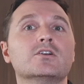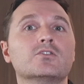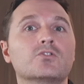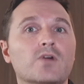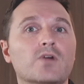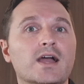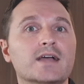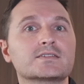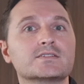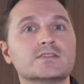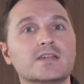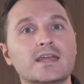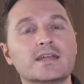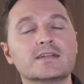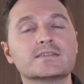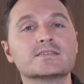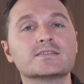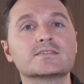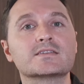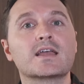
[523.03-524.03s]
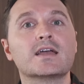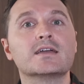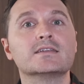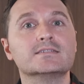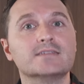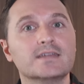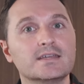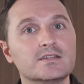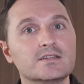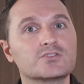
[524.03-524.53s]
Grass enhances
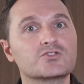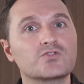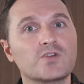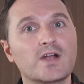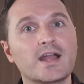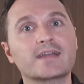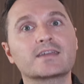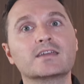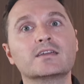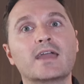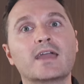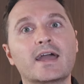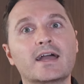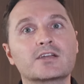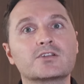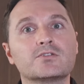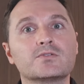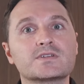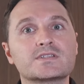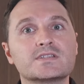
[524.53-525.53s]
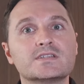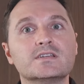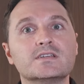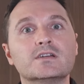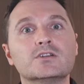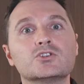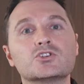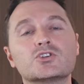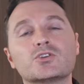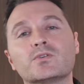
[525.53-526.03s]
data tracking accuracy,
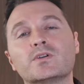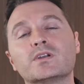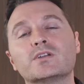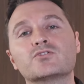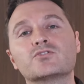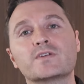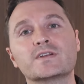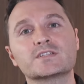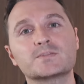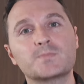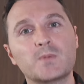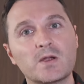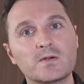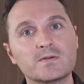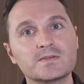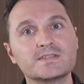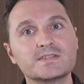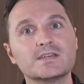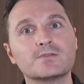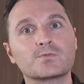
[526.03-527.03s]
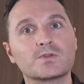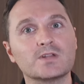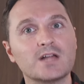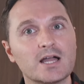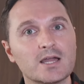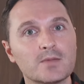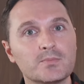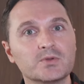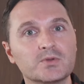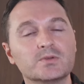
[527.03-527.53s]
ensuring transparency and
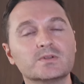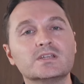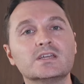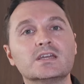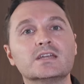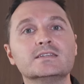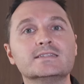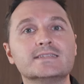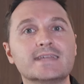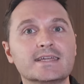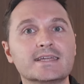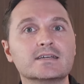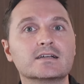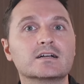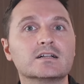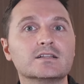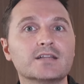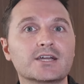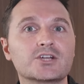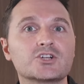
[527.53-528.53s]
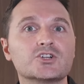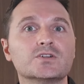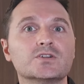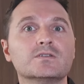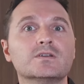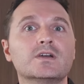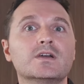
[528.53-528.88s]
reliability in data collection.